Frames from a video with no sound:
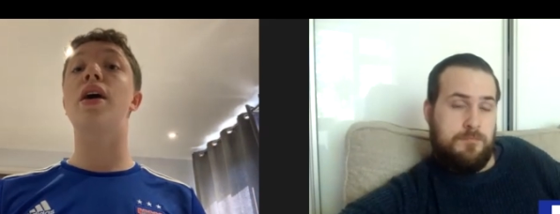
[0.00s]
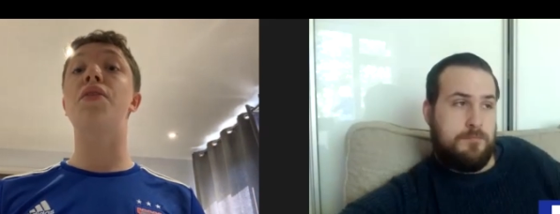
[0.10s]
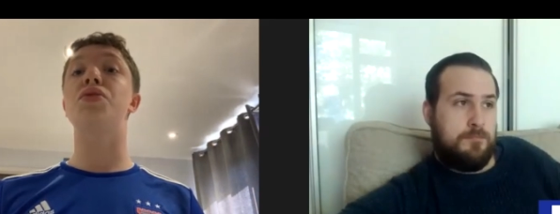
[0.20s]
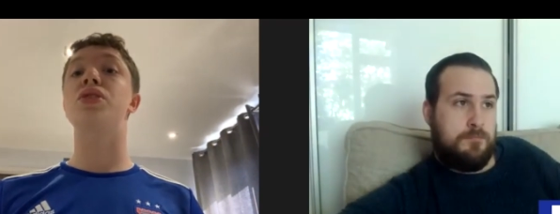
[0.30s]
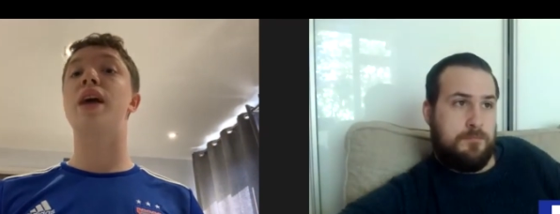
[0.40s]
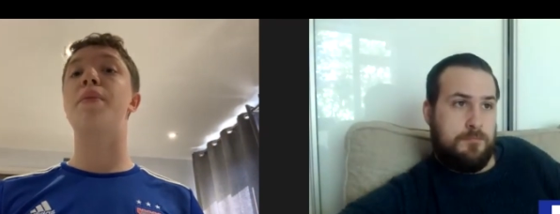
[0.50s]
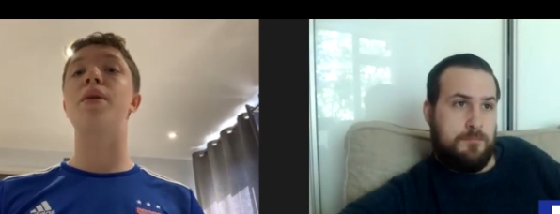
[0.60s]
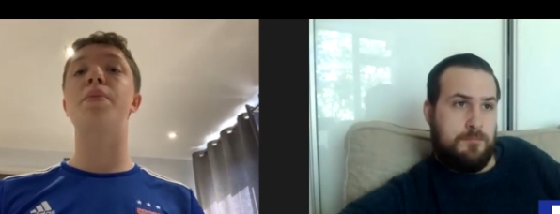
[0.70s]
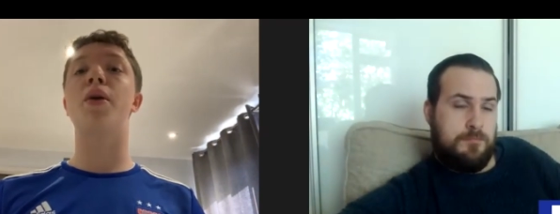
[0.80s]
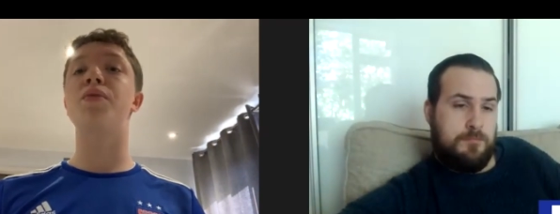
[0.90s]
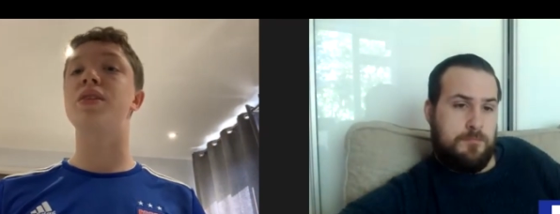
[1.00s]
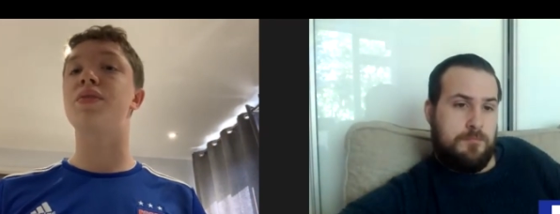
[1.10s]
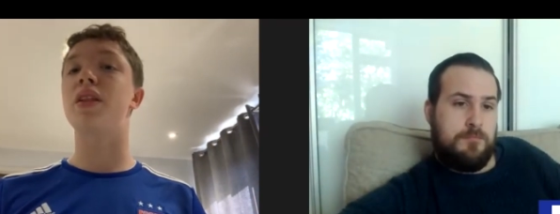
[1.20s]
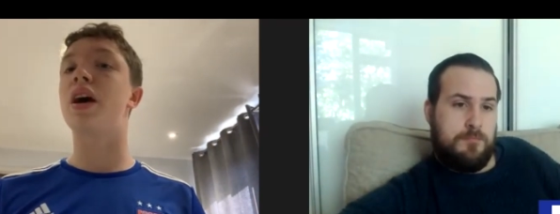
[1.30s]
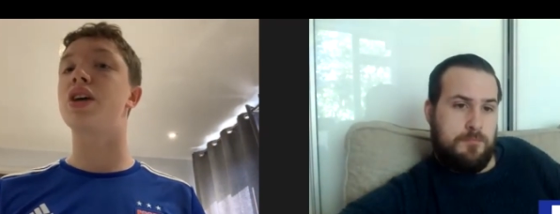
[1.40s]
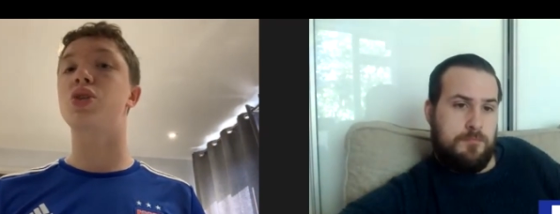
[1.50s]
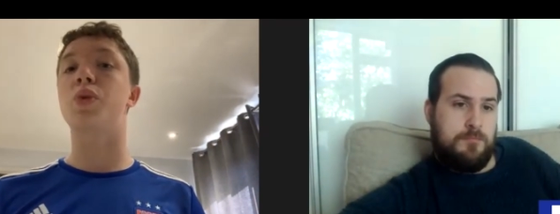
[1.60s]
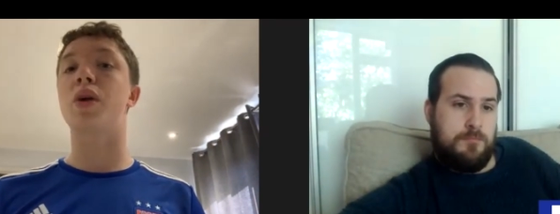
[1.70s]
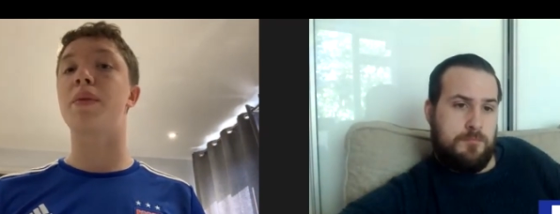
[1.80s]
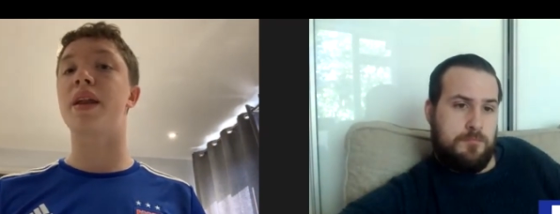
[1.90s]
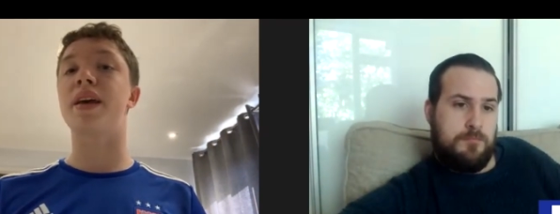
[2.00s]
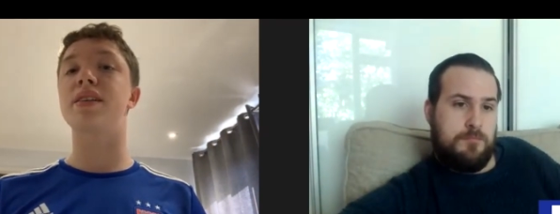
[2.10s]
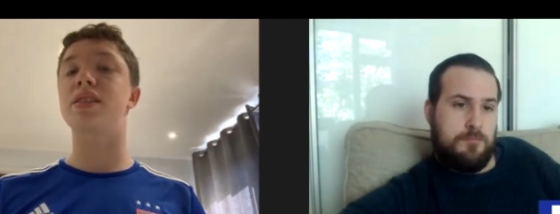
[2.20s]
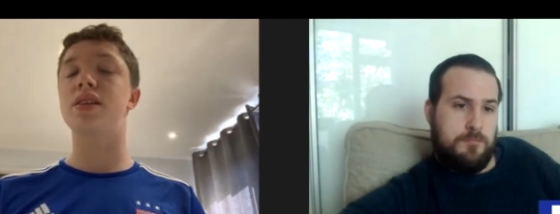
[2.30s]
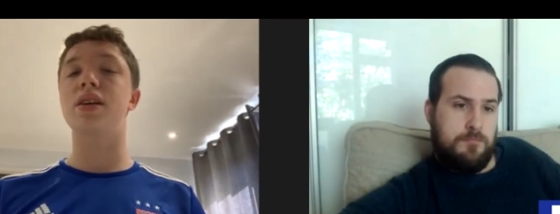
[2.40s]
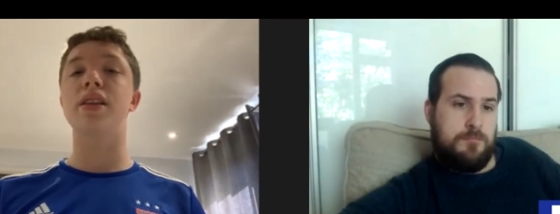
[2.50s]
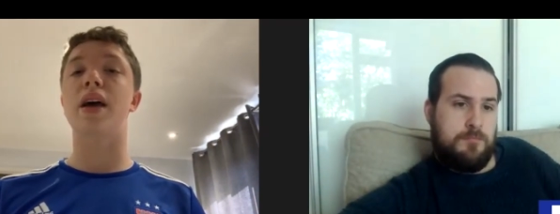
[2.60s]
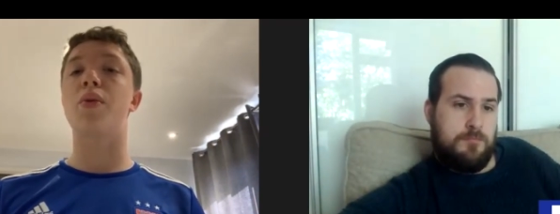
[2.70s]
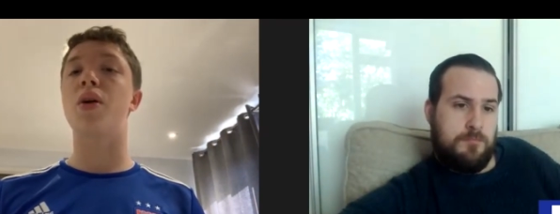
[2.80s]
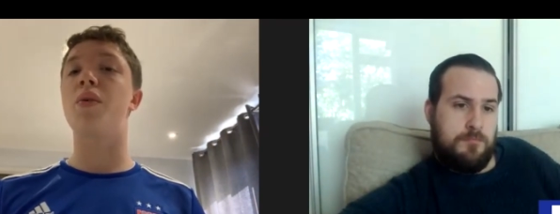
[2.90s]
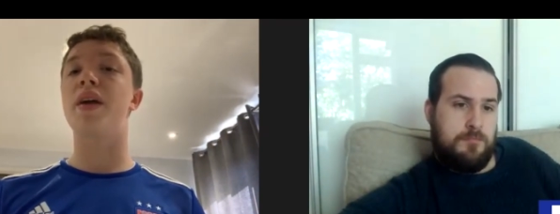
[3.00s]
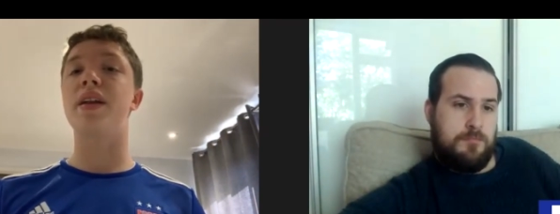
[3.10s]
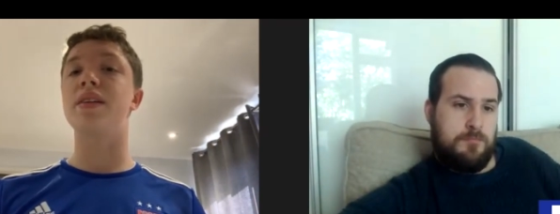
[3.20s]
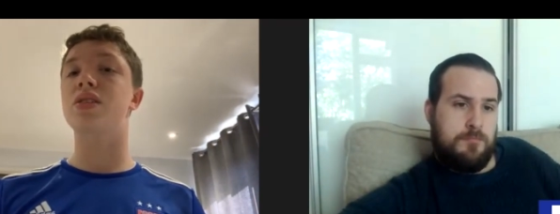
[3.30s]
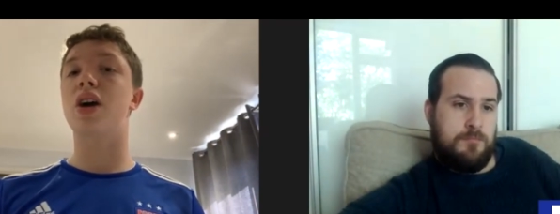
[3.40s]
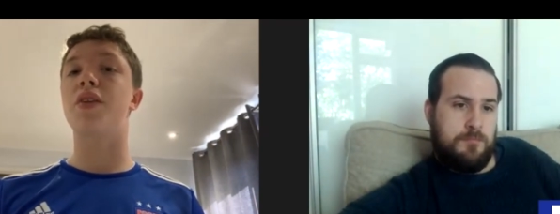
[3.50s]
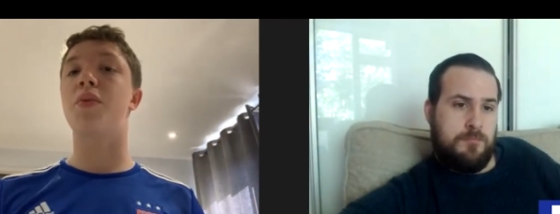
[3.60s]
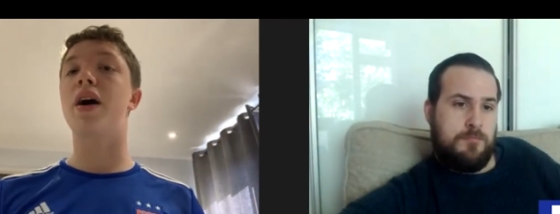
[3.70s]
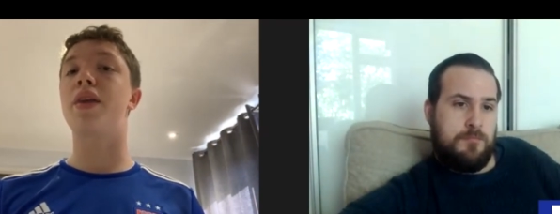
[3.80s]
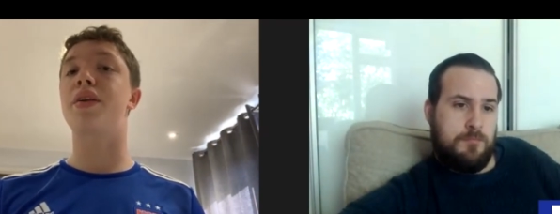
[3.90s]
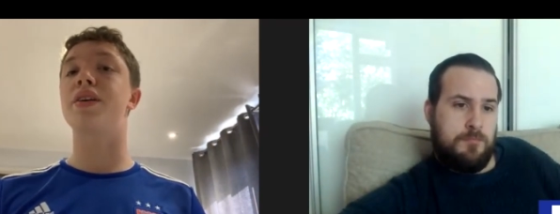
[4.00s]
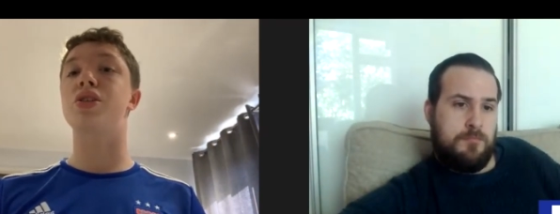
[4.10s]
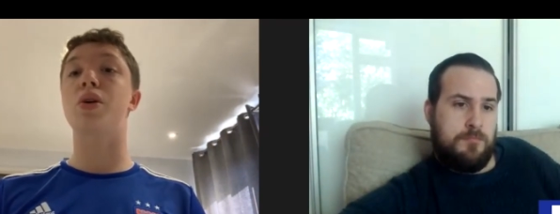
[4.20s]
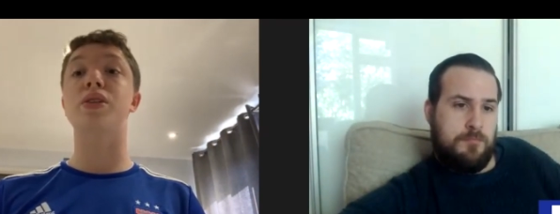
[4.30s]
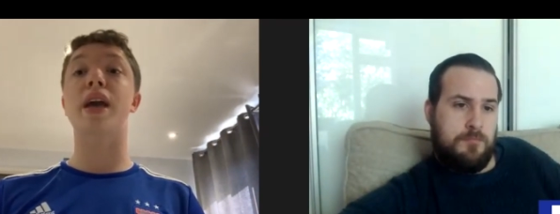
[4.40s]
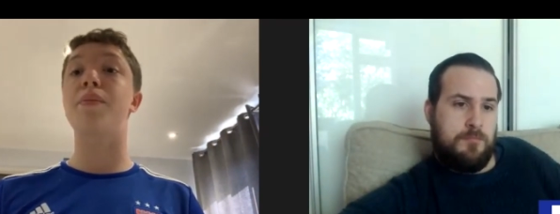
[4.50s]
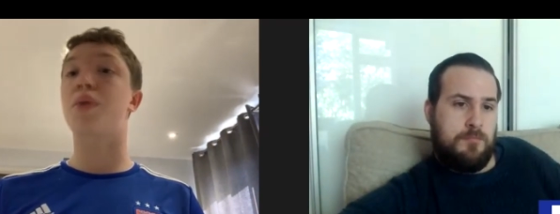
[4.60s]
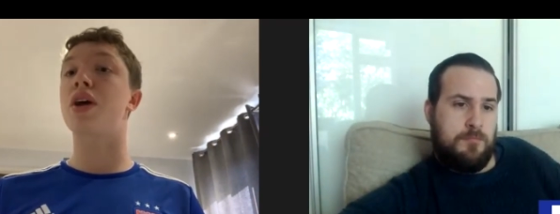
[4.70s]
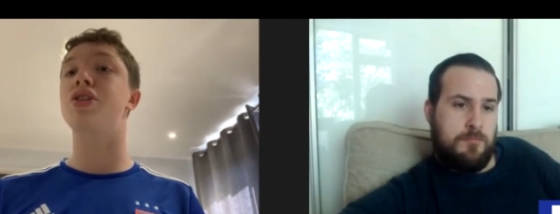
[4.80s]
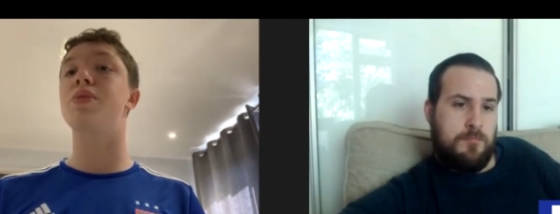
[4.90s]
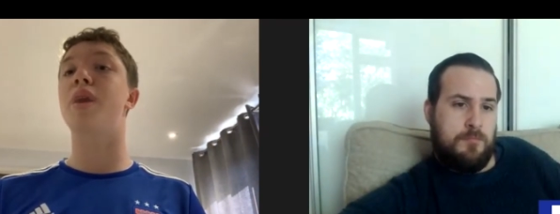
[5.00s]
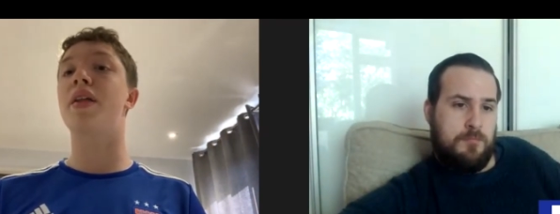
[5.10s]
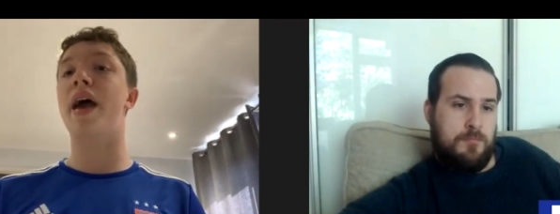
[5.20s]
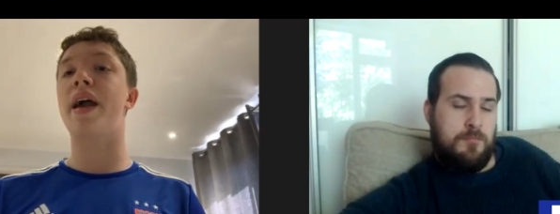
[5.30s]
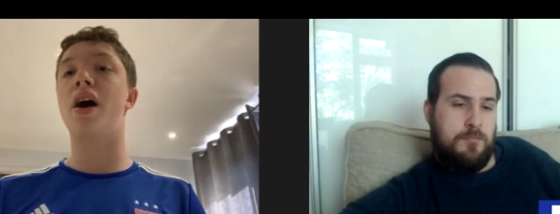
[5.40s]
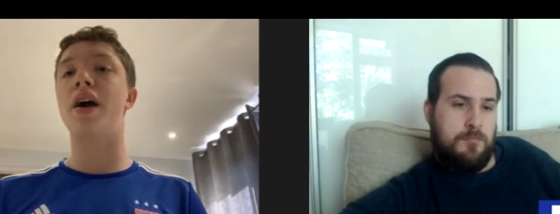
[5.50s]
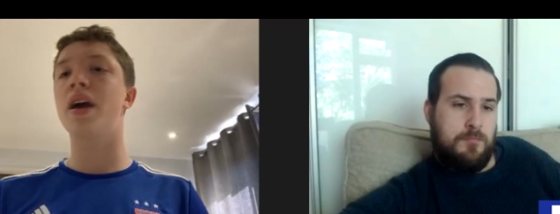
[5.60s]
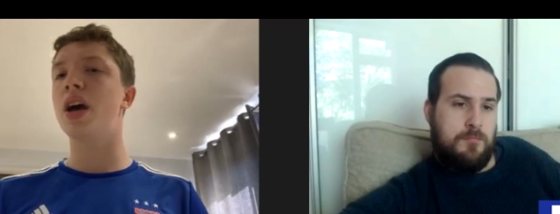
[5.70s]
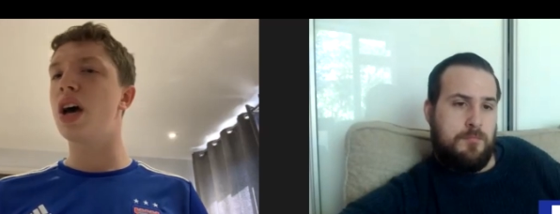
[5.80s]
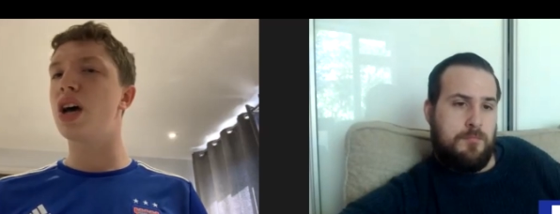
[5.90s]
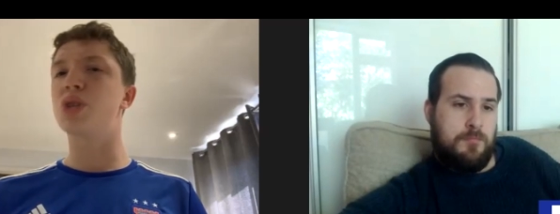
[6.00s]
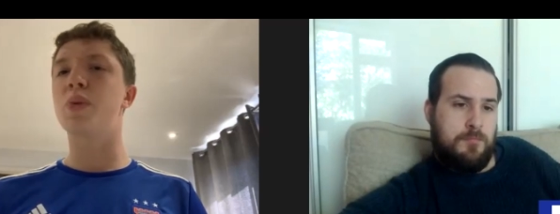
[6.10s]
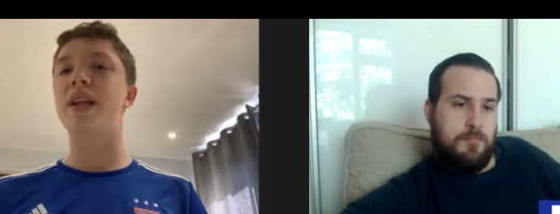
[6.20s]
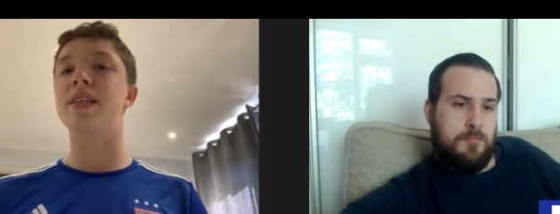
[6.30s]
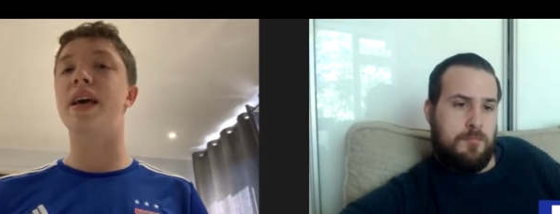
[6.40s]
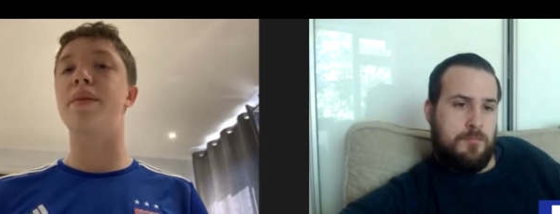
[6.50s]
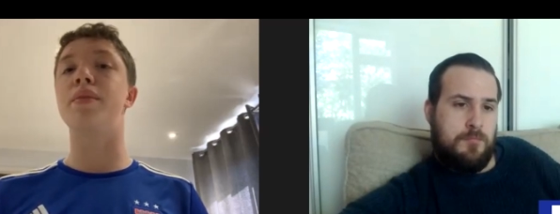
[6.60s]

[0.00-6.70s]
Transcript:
Speaker 1: of your stamina, but obviously for the last 20 minutes, that we were in, it's kind of worth it. So I was getting pressured by the AI as well as him.